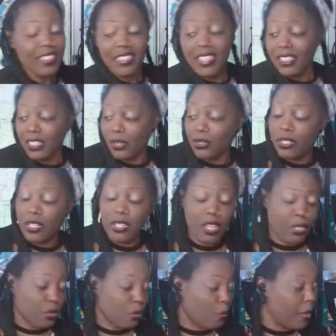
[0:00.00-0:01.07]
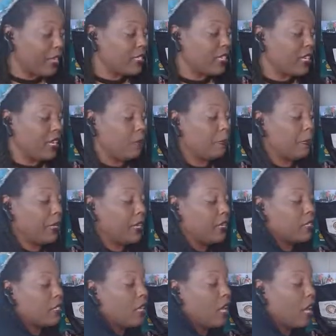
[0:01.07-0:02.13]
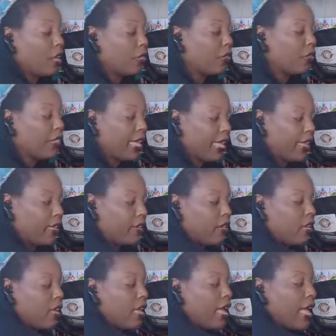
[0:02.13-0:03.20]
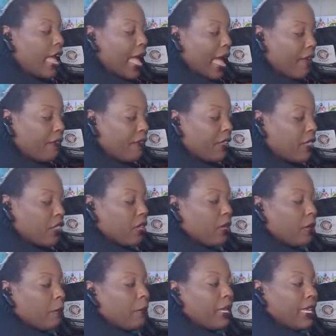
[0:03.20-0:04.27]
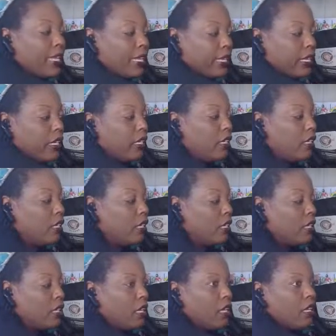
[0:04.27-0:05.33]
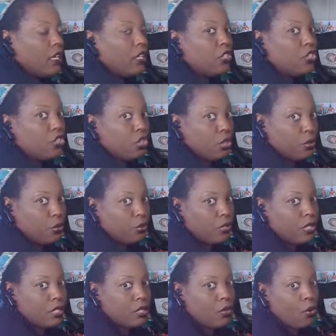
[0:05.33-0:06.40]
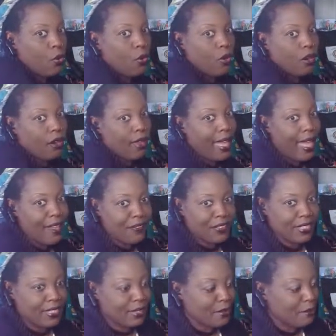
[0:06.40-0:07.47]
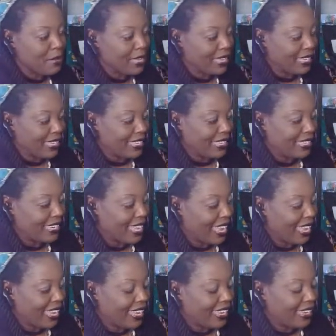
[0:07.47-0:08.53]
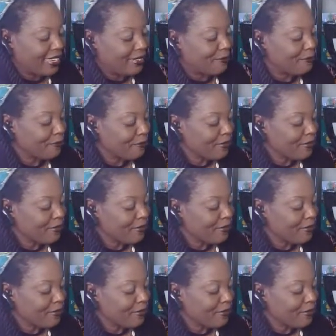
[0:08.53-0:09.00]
that there's another way to eat beets other than having them in a juice or having them in a